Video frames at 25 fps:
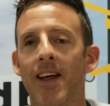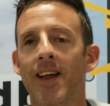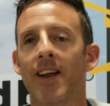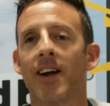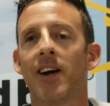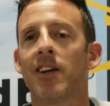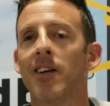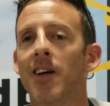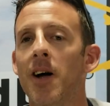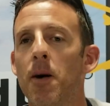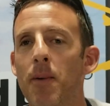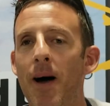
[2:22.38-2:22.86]
in a
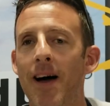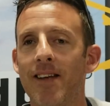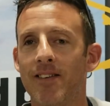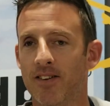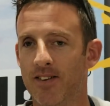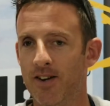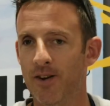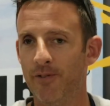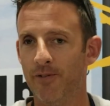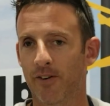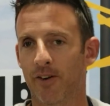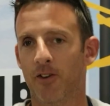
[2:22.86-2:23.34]
club has a
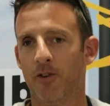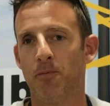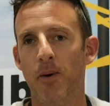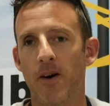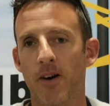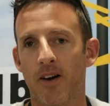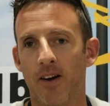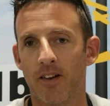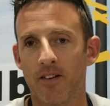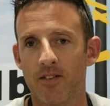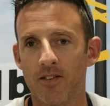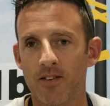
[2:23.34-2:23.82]
different
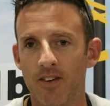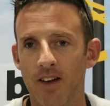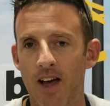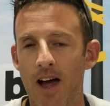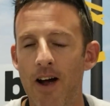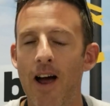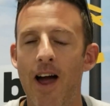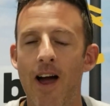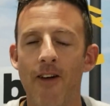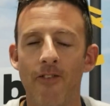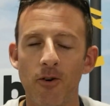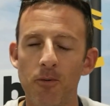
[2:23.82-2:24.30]
experience. Right.
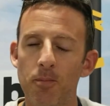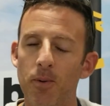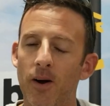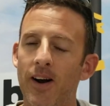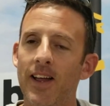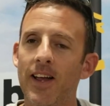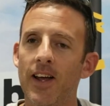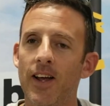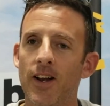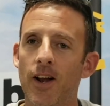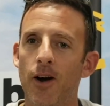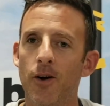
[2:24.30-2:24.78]
Everybody,
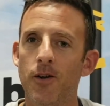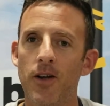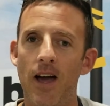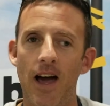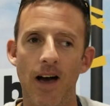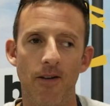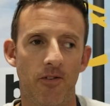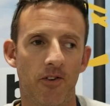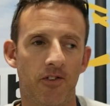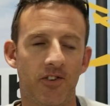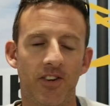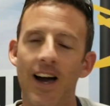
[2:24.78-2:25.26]
you know, you
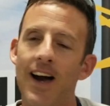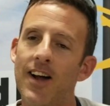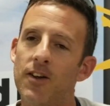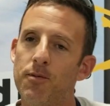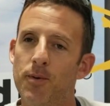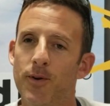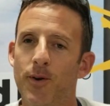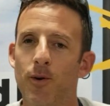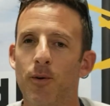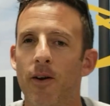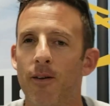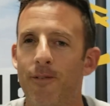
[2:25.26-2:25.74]
have this guy's
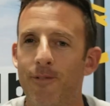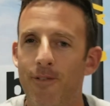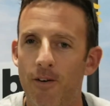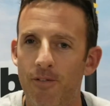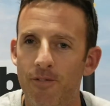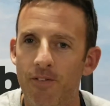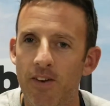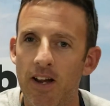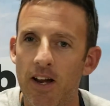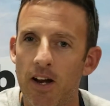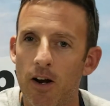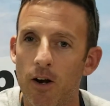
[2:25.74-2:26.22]
been doing it
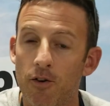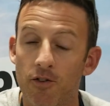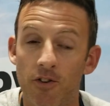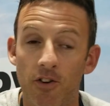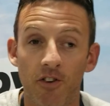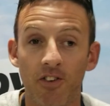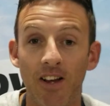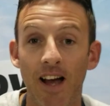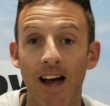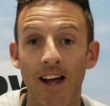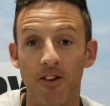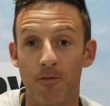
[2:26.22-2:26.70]
50 years.
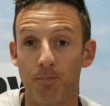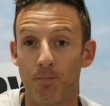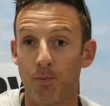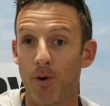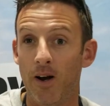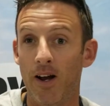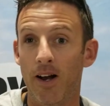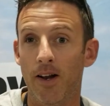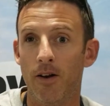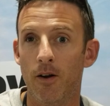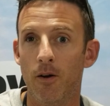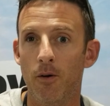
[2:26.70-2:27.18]
This guy's
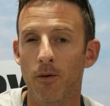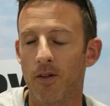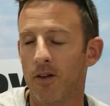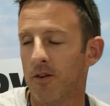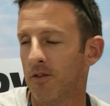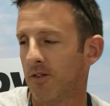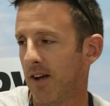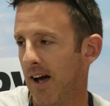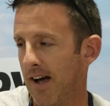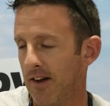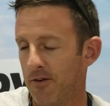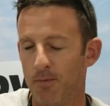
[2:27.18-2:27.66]
brand new. This
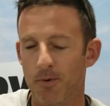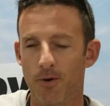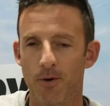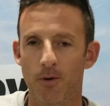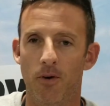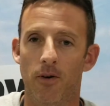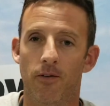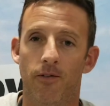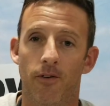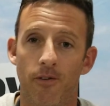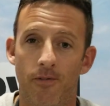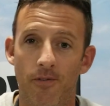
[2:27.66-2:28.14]
guy's been
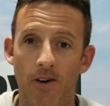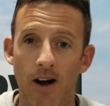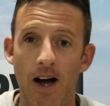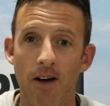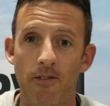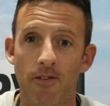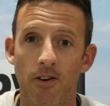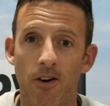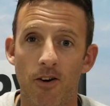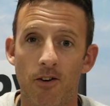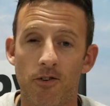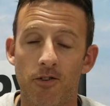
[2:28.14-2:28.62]
doing it for
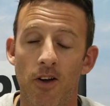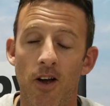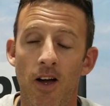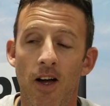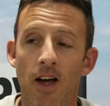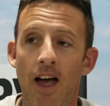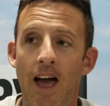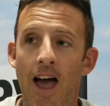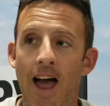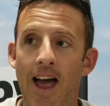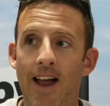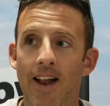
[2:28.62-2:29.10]
five years
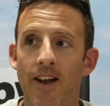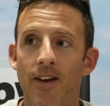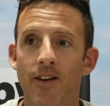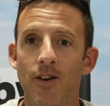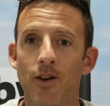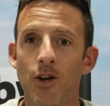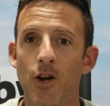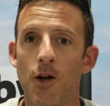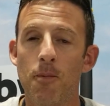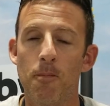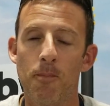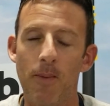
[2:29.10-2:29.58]

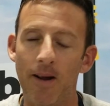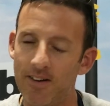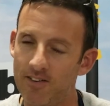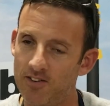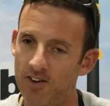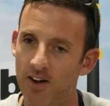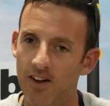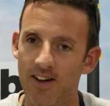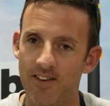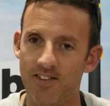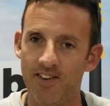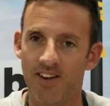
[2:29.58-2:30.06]
and you mix
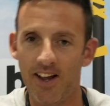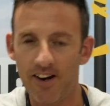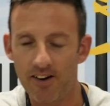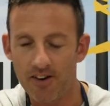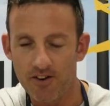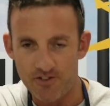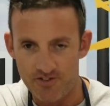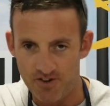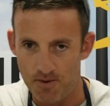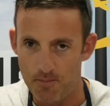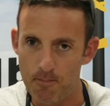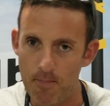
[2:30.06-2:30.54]
all that together,
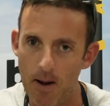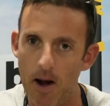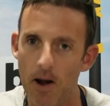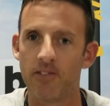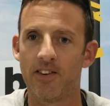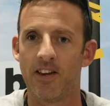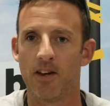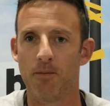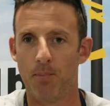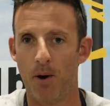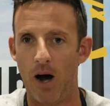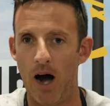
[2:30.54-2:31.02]
it's a
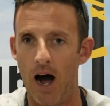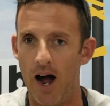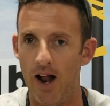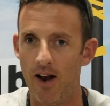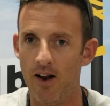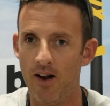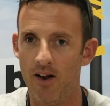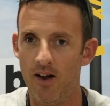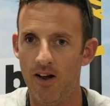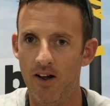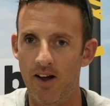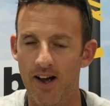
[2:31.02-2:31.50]
melting pot.
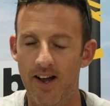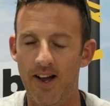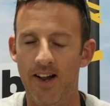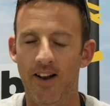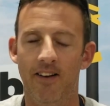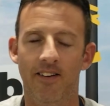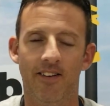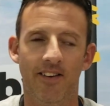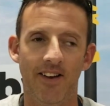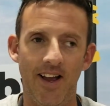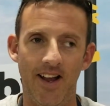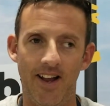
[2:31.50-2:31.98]

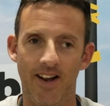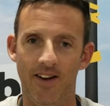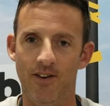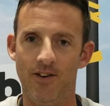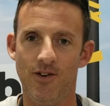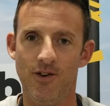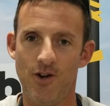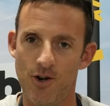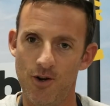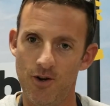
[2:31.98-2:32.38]
And and